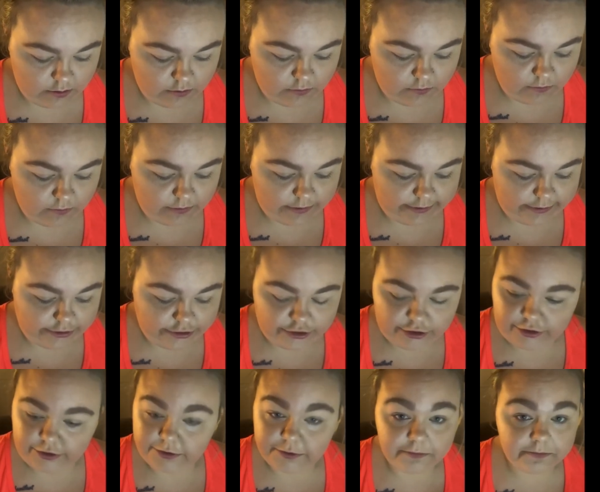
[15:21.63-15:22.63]

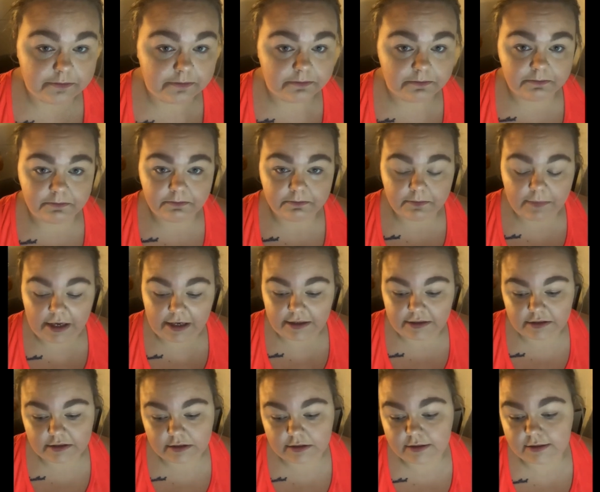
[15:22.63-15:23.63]
which
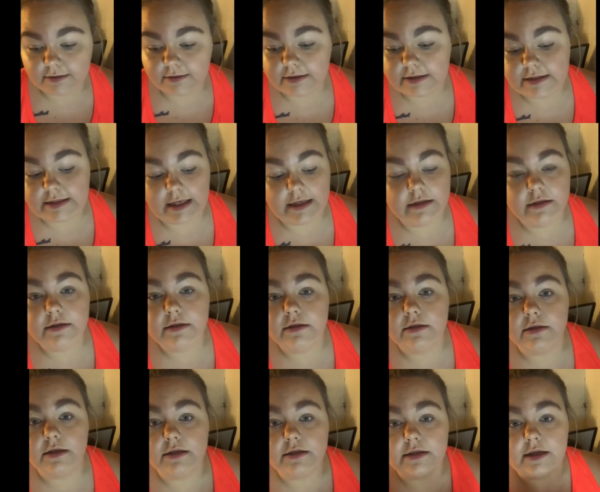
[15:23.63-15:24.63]
makes sense
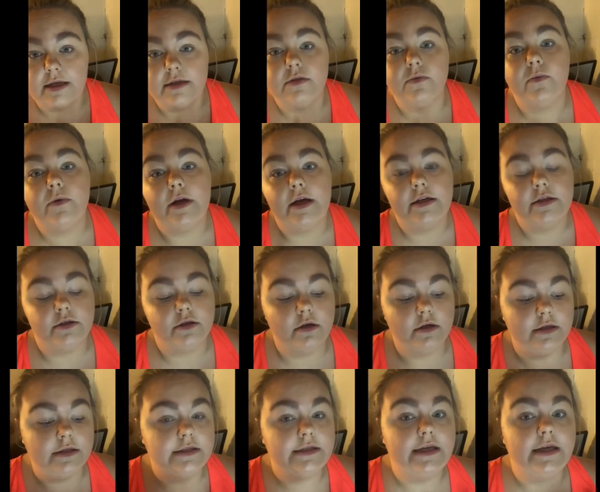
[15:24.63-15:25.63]
because that's when I
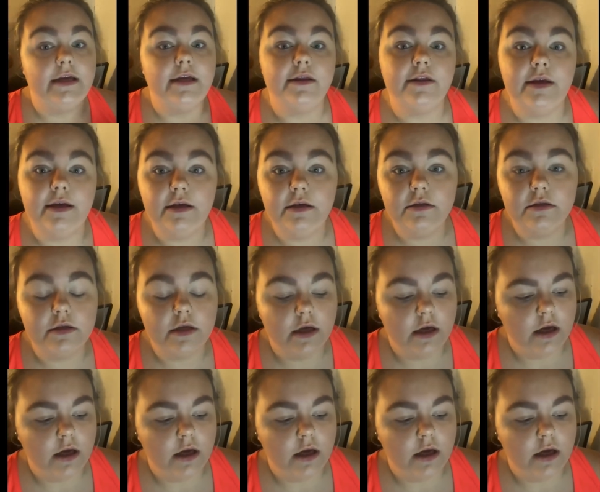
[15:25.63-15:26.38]
started seeing things.